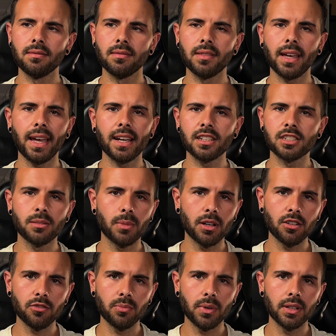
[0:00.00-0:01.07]
X amount
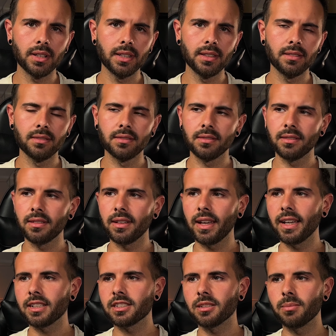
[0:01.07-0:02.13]
of money,
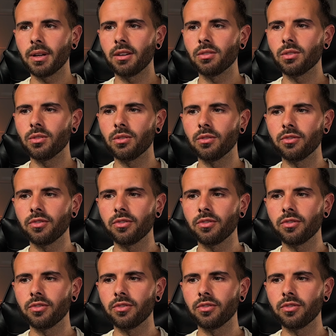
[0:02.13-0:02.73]
X amount of